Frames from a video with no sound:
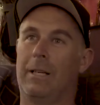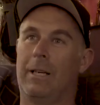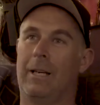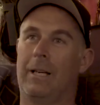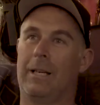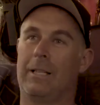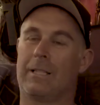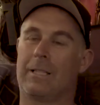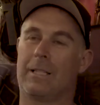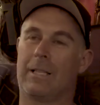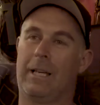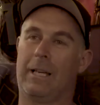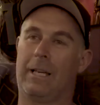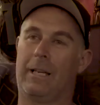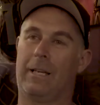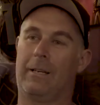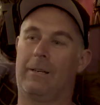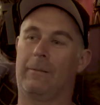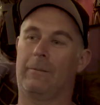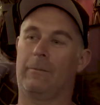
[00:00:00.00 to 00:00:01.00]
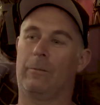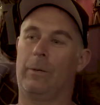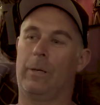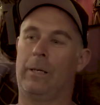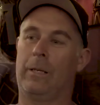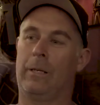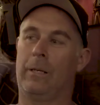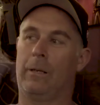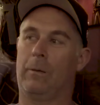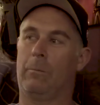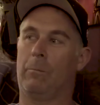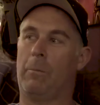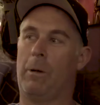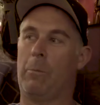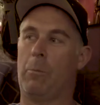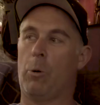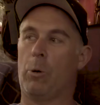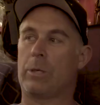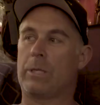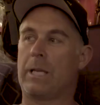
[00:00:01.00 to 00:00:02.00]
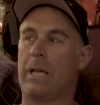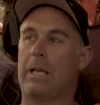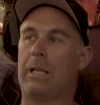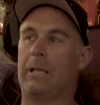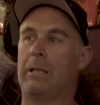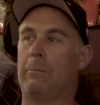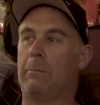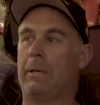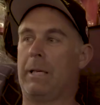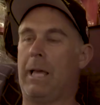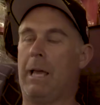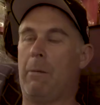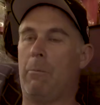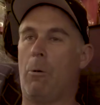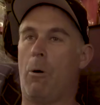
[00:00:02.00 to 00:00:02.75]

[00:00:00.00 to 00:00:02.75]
It's like when my motorcycling became